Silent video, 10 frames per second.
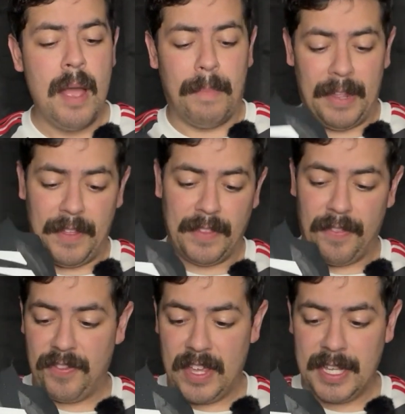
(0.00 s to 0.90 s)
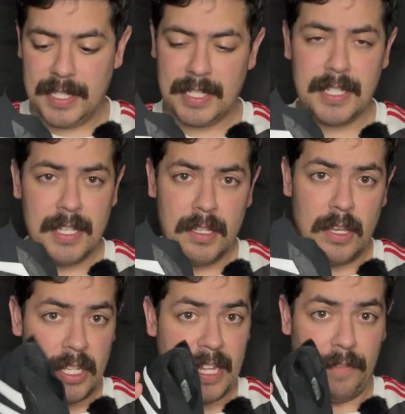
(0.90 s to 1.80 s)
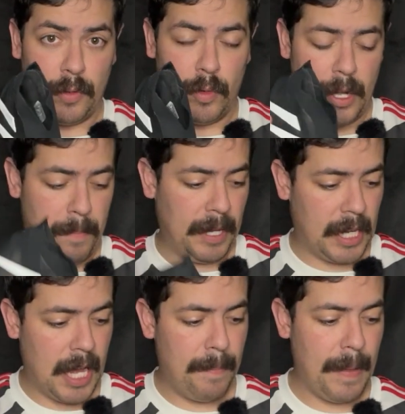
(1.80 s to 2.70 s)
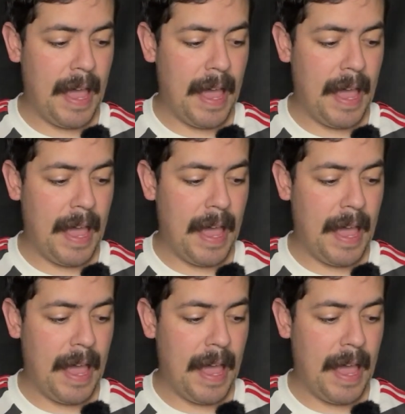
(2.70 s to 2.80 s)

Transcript: But I think that this is definitely one to pick up.